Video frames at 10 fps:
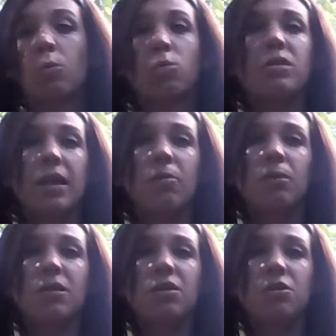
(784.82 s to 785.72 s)
their roots
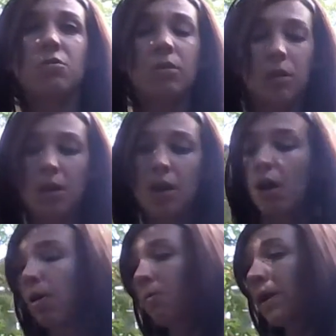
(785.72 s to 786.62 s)
down into,
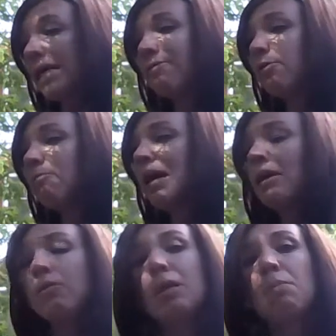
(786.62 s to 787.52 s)
all right, if you
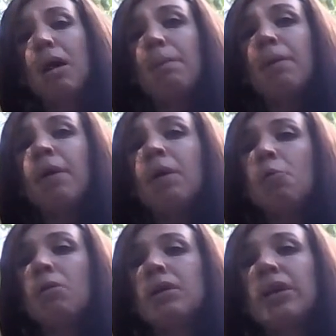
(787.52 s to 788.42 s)
mound them up,
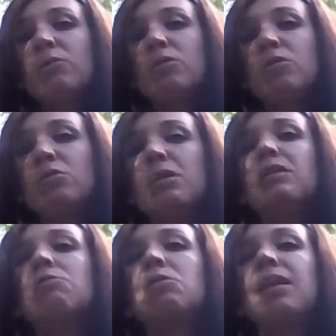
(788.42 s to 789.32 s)
what that will do
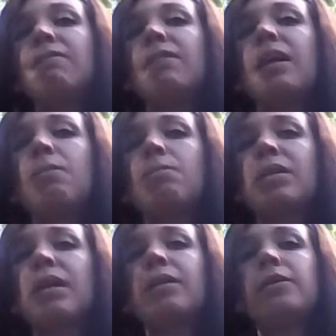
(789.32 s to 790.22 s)
is it will give
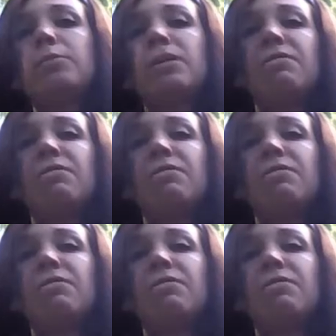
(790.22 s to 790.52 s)
them a little